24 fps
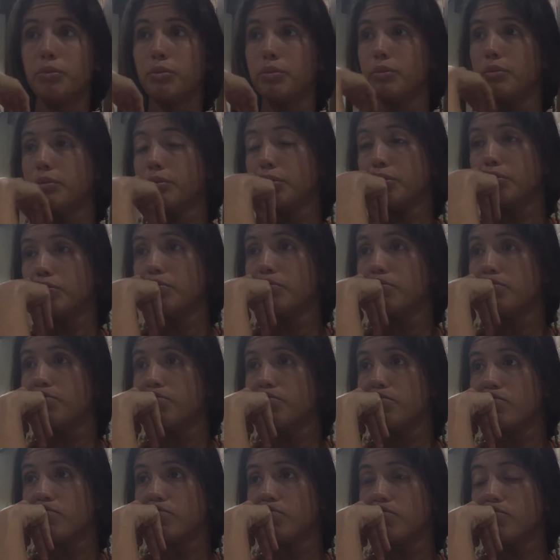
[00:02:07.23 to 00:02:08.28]

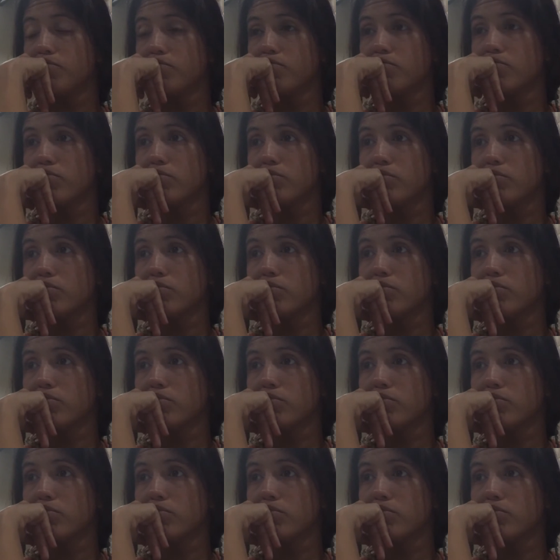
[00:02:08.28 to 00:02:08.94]
(no one is talking)